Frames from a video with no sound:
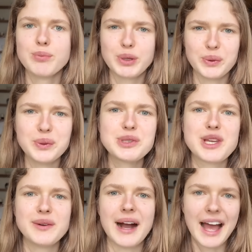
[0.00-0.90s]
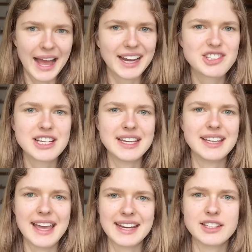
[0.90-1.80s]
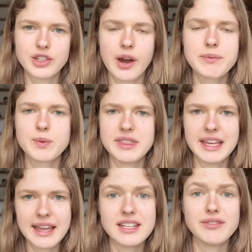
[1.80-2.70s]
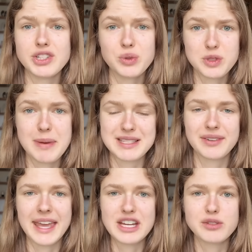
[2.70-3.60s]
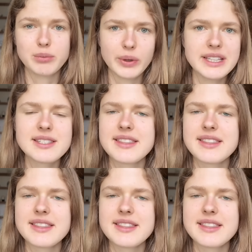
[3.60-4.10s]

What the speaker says: but also actually getting to grips with the individual specification points.